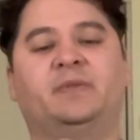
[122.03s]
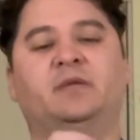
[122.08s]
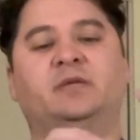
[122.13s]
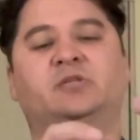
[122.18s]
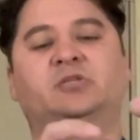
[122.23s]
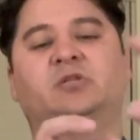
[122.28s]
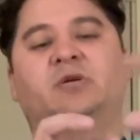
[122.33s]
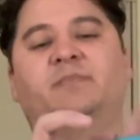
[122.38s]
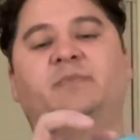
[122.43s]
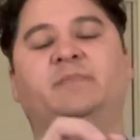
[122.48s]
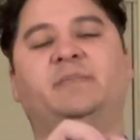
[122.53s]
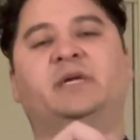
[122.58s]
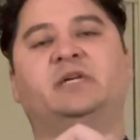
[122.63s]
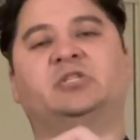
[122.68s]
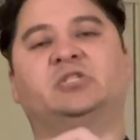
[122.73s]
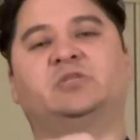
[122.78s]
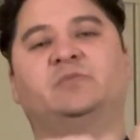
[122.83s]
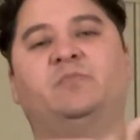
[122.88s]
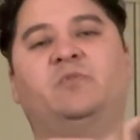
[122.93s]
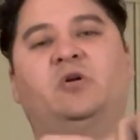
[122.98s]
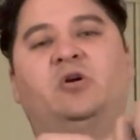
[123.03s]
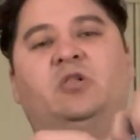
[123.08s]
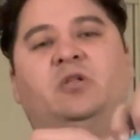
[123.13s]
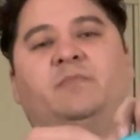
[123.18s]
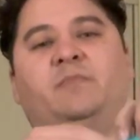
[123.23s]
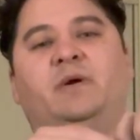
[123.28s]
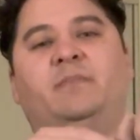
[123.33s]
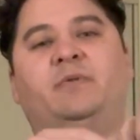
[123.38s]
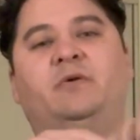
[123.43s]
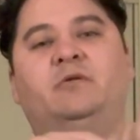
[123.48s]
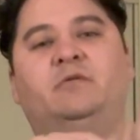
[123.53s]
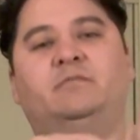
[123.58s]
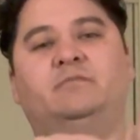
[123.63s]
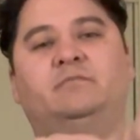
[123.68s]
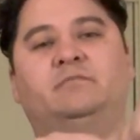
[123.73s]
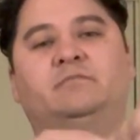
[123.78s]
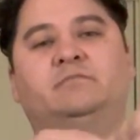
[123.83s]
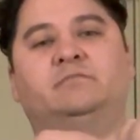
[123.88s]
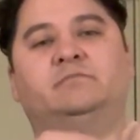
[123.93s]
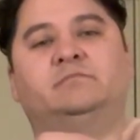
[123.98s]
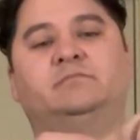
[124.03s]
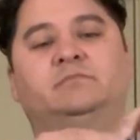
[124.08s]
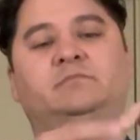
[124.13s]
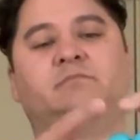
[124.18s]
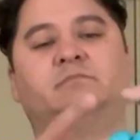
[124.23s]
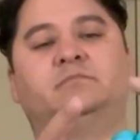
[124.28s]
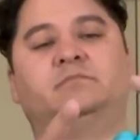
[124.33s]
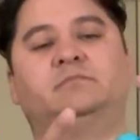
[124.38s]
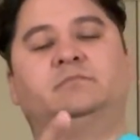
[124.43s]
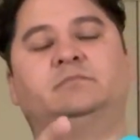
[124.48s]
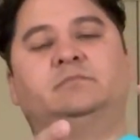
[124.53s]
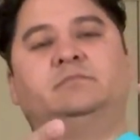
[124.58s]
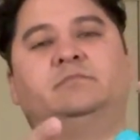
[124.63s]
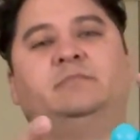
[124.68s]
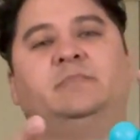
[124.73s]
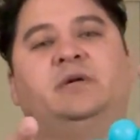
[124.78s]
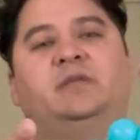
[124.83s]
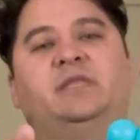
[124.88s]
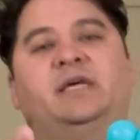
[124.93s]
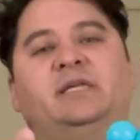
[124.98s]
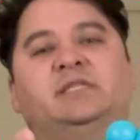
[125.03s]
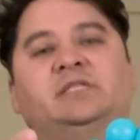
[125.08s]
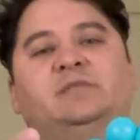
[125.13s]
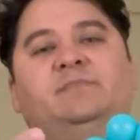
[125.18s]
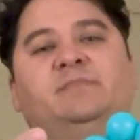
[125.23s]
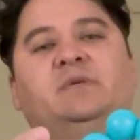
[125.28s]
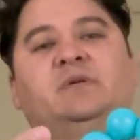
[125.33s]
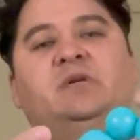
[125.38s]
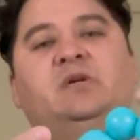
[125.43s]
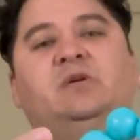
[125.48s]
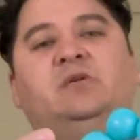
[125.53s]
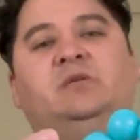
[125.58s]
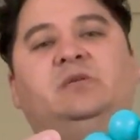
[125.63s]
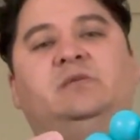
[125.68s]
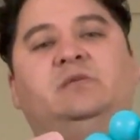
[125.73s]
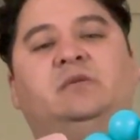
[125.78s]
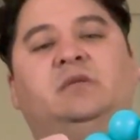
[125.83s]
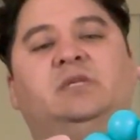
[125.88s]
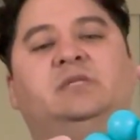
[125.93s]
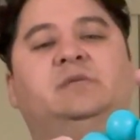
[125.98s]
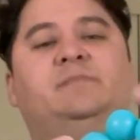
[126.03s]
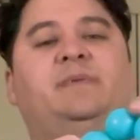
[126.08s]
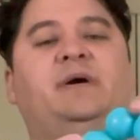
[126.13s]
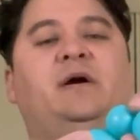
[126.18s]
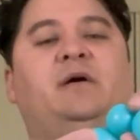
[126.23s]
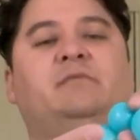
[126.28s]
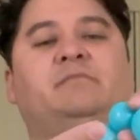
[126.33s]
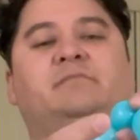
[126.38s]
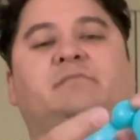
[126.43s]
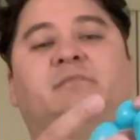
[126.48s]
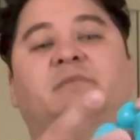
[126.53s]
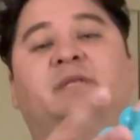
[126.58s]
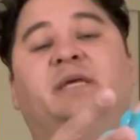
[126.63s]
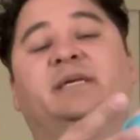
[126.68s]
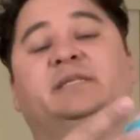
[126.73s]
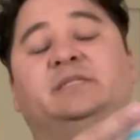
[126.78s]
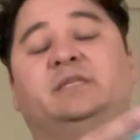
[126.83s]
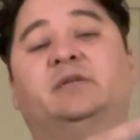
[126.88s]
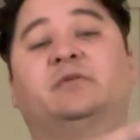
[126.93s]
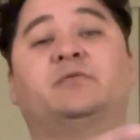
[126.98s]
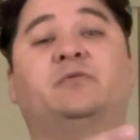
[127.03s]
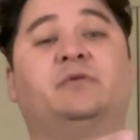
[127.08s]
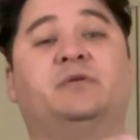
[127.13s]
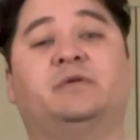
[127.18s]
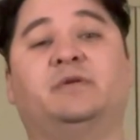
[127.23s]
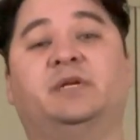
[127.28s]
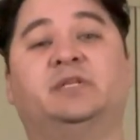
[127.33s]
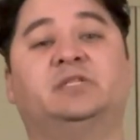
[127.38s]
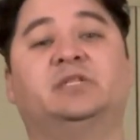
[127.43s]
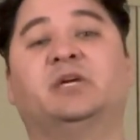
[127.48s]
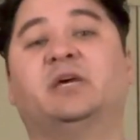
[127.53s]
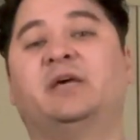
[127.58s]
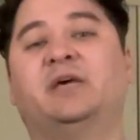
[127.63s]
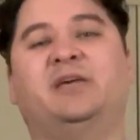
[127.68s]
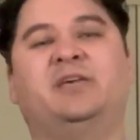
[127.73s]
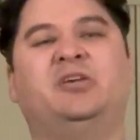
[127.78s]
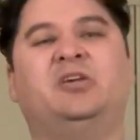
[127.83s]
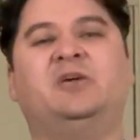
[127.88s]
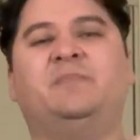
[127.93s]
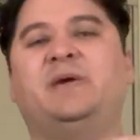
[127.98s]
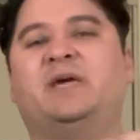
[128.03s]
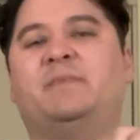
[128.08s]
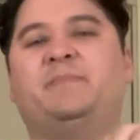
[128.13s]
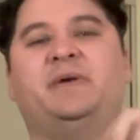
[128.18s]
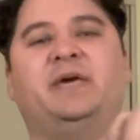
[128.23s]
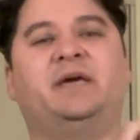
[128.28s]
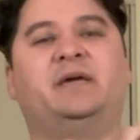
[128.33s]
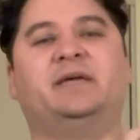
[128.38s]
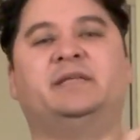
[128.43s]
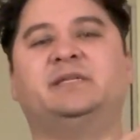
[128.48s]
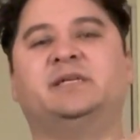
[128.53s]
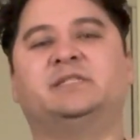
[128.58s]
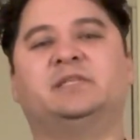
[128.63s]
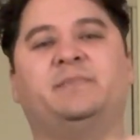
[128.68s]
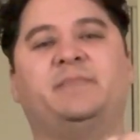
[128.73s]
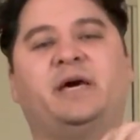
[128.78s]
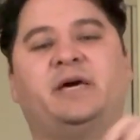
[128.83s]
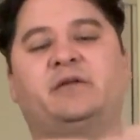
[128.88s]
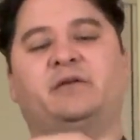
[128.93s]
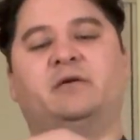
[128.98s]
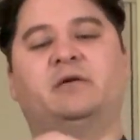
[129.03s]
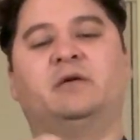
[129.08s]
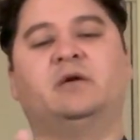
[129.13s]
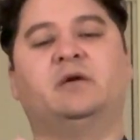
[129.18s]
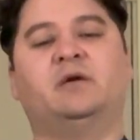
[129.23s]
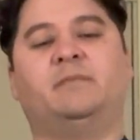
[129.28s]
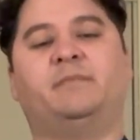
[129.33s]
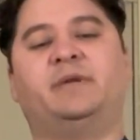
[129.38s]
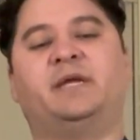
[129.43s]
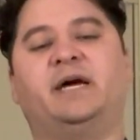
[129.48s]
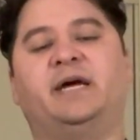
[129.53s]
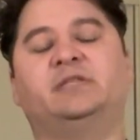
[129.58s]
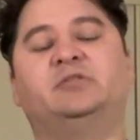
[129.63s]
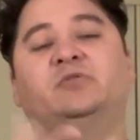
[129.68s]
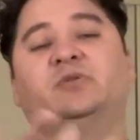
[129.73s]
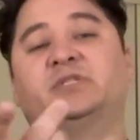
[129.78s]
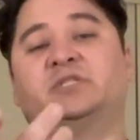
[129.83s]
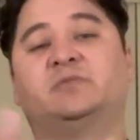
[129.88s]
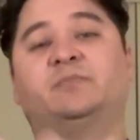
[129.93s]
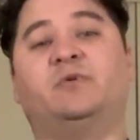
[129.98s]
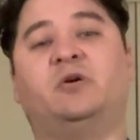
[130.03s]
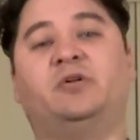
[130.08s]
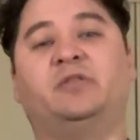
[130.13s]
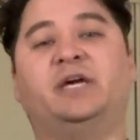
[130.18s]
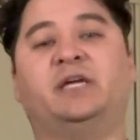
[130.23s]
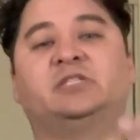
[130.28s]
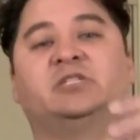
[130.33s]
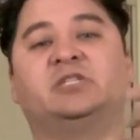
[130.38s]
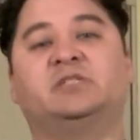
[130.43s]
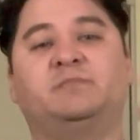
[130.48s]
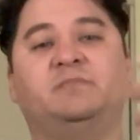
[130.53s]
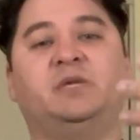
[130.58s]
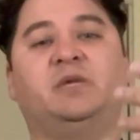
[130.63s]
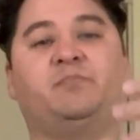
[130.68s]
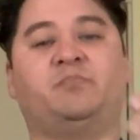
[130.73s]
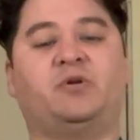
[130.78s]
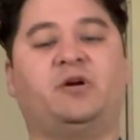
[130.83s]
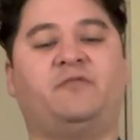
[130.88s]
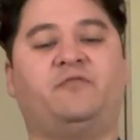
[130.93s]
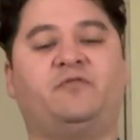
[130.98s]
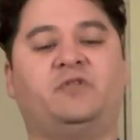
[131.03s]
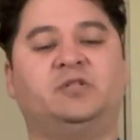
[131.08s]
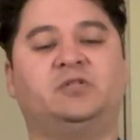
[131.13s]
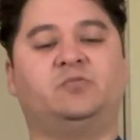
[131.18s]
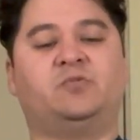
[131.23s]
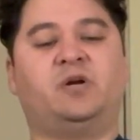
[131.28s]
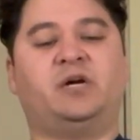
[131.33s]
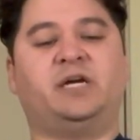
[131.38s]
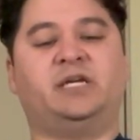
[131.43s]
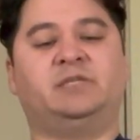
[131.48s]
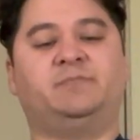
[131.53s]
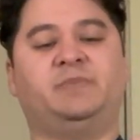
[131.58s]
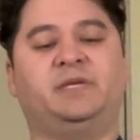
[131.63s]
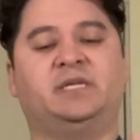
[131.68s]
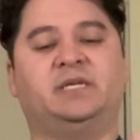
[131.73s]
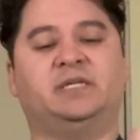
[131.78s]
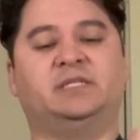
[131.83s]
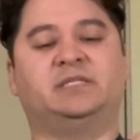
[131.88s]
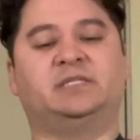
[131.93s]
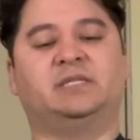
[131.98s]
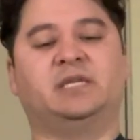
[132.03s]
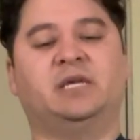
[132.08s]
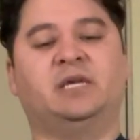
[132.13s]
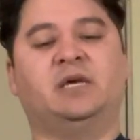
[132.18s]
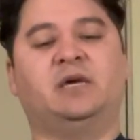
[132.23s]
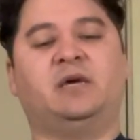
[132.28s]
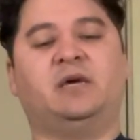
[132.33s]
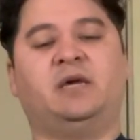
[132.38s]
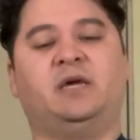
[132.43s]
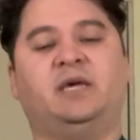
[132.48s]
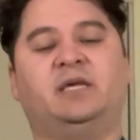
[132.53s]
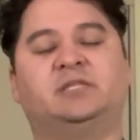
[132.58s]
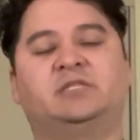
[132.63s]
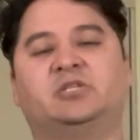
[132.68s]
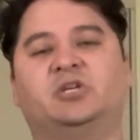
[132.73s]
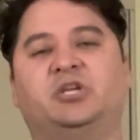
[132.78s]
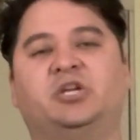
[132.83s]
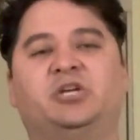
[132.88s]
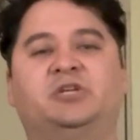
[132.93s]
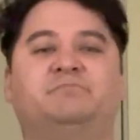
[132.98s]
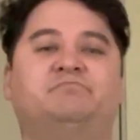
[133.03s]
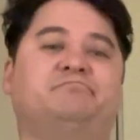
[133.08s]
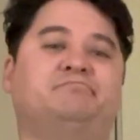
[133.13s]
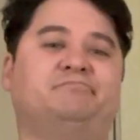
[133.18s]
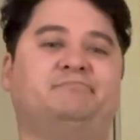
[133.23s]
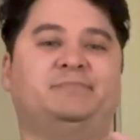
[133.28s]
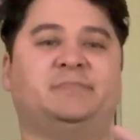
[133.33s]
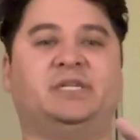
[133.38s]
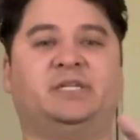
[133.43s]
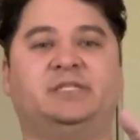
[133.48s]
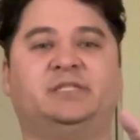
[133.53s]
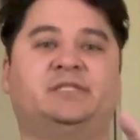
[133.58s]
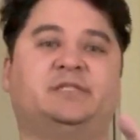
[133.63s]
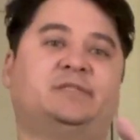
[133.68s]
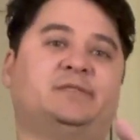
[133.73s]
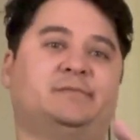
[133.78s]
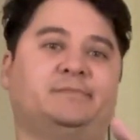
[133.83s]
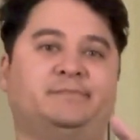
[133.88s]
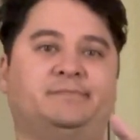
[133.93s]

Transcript: So I'm going to make a smaller bubble. It's about less than a 1/4 inch. You can make it big, it doesn't matter, but I do it small. That's just me preference wise, because it's going to just